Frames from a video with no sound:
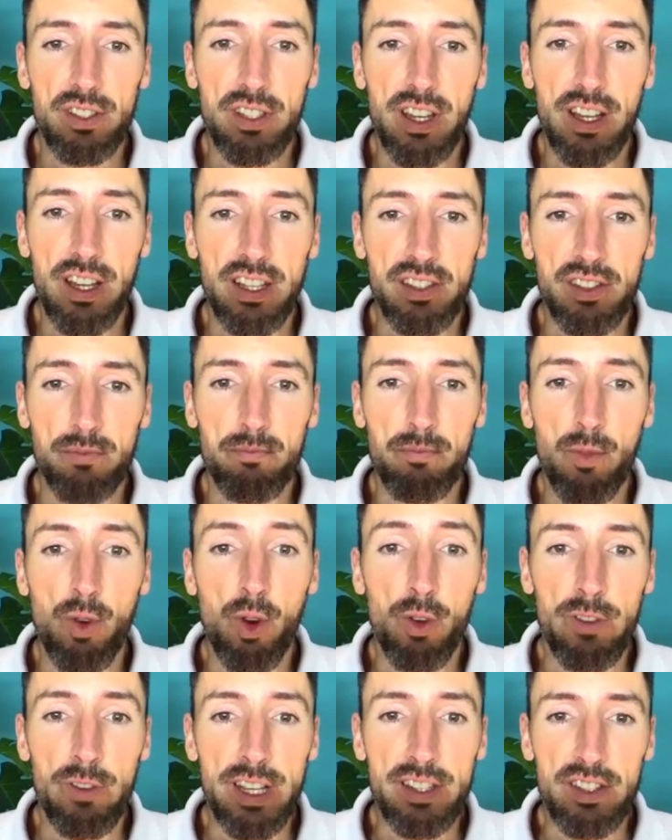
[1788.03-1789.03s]
as more
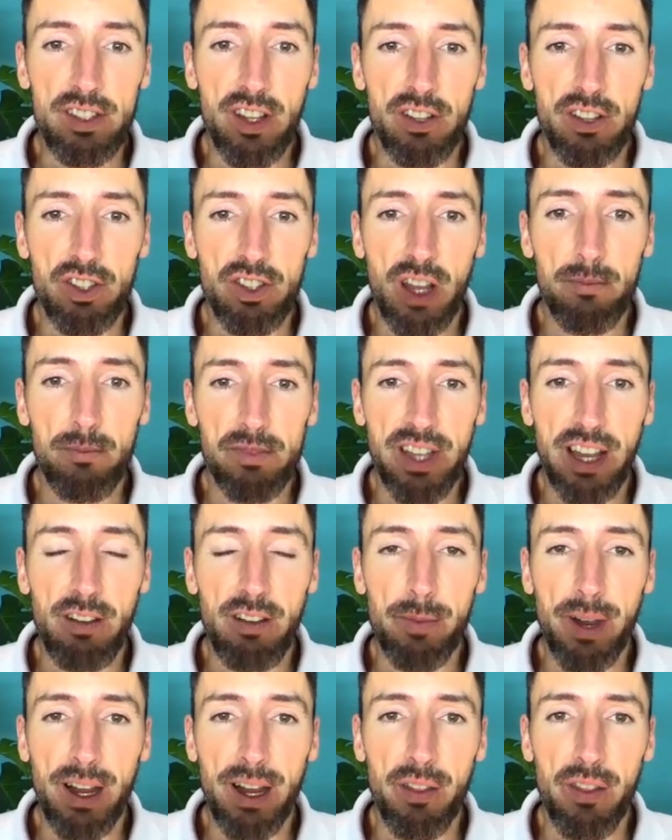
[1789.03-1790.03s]
research comes out
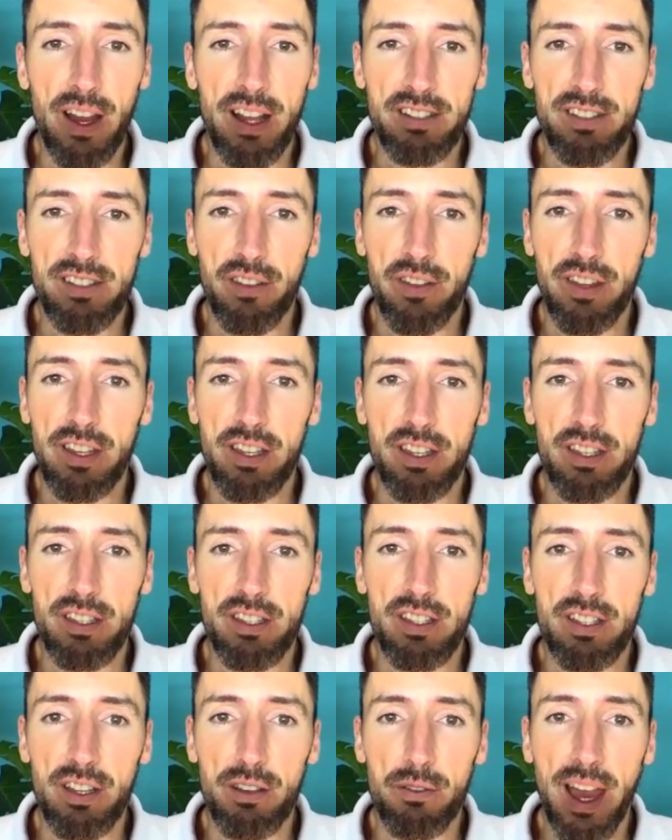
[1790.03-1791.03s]
about that, I think
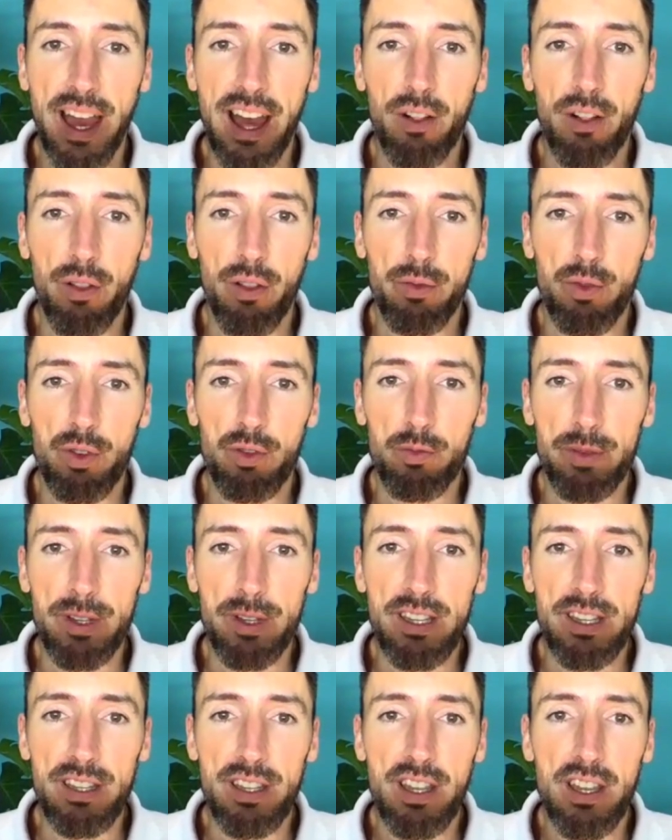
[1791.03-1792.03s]
health will
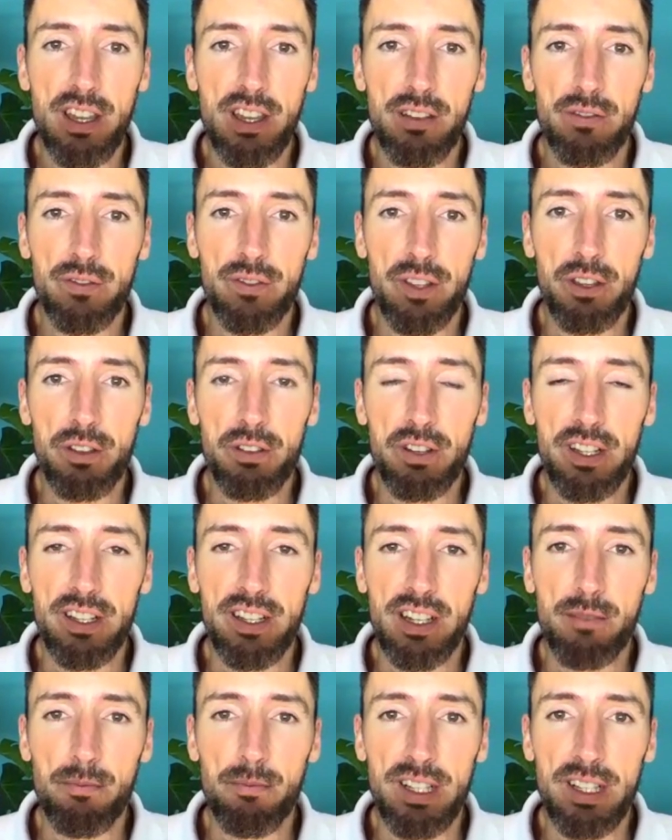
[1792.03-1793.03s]
be viewed in a
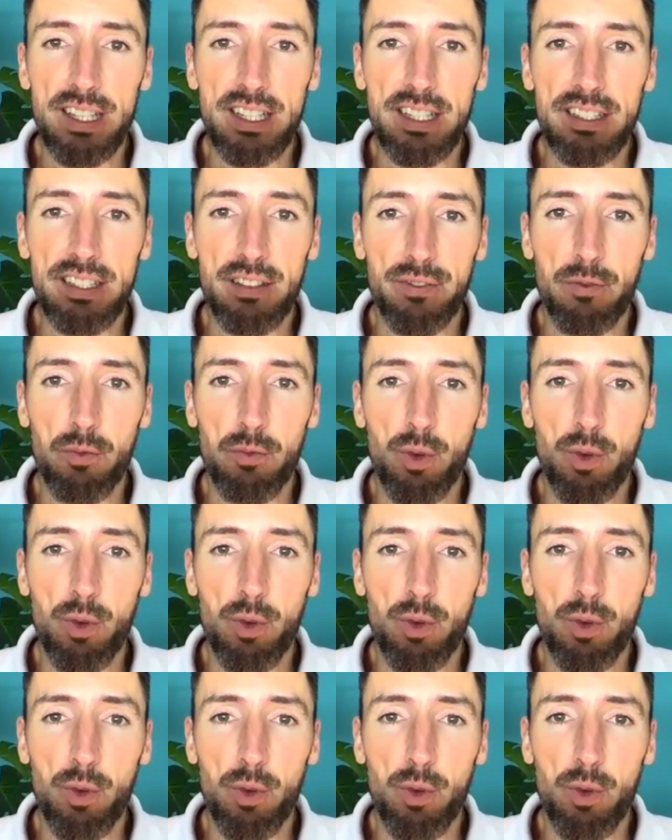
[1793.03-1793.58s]
completely different